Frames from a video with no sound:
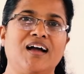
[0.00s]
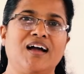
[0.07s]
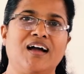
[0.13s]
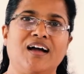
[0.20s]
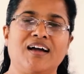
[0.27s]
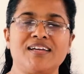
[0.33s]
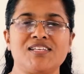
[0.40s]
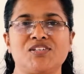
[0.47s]

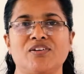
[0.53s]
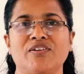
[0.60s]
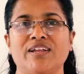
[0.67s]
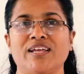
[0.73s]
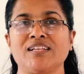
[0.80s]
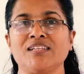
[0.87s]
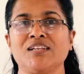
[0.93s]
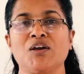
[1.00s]
Hi
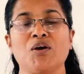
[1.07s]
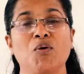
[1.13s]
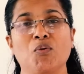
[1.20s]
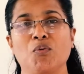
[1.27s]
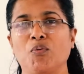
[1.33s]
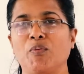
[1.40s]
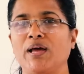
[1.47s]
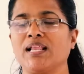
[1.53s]
children,
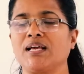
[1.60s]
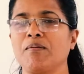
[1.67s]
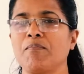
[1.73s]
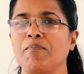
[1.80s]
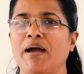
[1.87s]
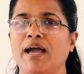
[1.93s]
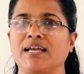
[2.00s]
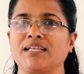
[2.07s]
welcome
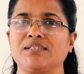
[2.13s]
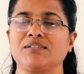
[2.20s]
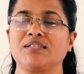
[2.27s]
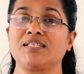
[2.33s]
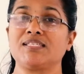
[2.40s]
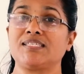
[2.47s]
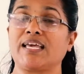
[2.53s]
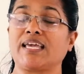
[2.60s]
back to
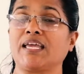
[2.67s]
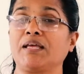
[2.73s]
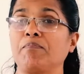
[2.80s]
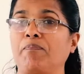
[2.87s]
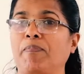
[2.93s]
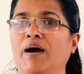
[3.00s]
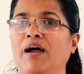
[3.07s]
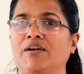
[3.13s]
the second
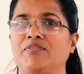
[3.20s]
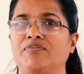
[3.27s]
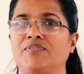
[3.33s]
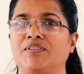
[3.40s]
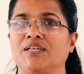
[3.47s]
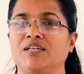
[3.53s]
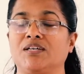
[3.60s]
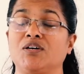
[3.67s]
part of
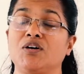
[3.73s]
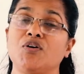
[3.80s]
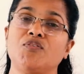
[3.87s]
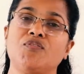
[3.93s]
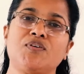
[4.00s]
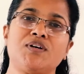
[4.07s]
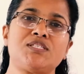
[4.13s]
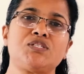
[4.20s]
the
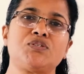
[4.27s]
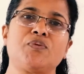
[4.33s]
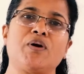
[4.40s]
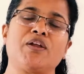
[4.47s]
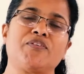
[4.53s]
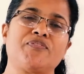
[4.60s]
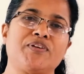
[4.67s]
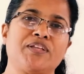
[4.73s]
first war
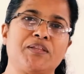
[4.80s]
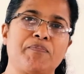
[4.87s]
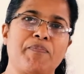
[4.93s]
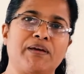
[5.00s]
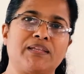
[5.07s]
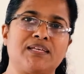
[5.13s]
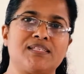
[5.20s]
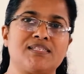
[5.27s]
of
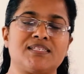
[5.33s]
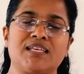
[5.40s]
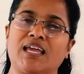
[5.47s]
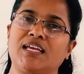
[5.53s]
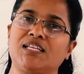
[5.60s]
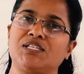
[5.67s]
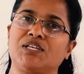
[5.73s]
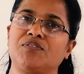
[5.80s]
independence
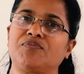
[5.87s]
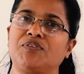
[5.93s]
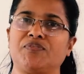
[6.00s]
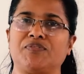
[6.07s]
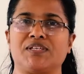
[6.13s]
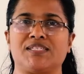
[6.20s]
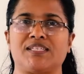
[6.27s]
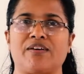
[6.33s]

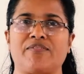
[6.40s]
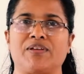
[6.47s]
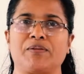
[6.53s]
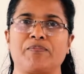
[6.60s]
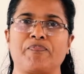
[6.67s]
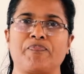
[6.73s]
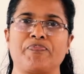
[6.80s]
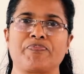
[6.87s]
1857.
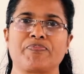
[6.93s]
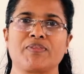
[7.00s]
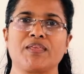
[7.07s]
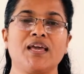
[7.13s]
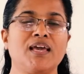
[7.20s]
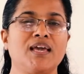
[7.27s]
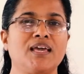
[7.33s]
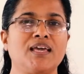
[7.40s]

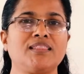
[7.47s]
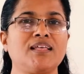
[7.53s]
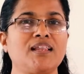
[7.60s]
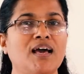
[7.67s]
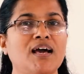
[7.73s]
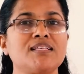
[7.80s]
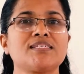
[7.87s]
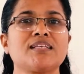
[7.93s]
In the
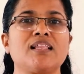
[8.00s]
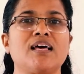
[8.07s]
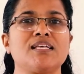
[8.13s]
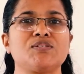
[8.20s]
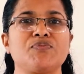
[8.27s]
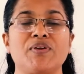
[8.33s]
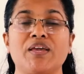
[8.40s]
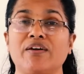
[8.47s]
last
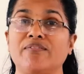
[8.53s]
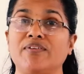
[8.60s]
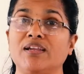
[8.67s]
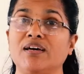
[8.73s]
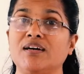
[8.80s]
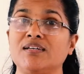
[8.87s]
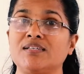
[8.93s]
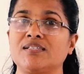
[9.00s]
class we have
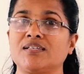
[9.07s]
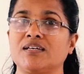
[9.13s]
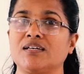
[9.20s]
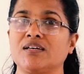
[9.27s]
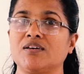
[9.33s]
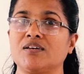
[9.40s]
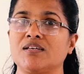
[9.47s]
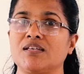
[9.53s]
learned
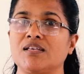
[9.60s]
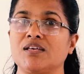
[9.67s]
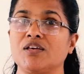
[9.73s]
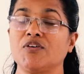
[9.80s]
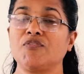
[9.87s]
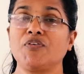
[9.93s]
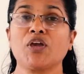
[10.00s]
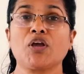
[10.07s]

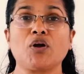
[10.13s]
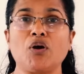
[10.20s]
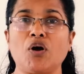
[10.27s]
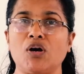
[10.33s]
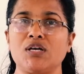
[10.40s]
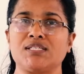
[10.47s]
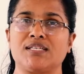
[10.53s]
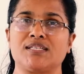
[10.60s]
few
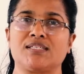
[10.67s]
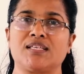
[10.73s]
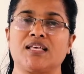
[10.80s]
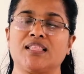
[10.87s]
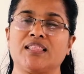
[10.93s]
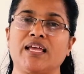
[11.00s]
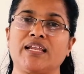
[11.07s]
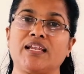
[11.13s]
causes
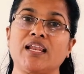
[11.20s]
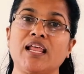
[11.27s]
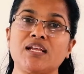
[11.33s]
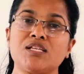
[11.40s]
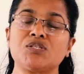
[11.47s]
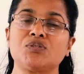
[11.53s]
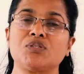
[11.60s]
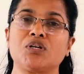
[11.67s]
that led
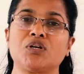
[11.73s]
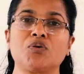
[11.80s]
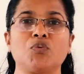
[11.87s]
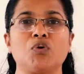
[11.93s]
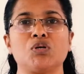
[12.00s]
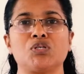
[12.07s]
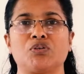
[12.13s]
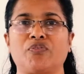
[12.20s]
to the
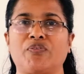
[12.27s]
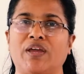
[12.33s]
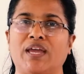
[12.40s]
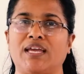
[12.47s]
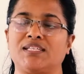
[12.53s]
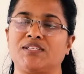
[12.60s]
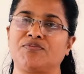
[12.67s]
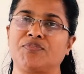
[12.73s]
revolt of
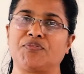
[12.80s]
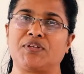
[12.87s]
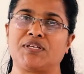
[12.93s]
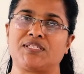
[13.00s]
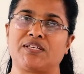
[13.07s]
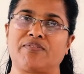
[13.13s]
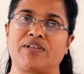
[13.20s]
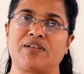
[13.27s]

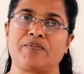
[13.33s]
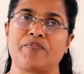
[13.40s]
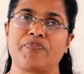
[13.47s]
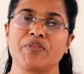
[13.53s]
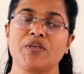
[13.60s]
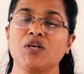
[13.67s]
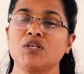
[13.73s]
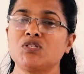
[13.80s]
1857.
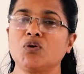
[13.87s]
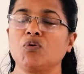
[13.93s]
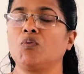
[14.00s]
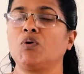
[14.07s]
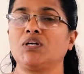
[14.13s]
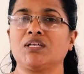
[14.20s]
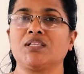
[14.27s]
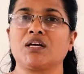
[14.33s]
So
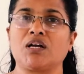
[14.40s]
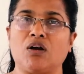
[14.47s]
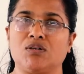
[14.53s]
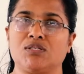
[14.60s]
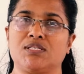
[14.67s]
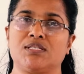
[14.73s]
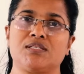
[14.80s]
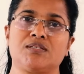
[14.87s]
what are the
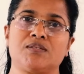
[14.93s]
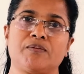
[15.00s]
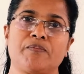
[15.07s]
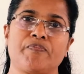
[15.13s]
causes?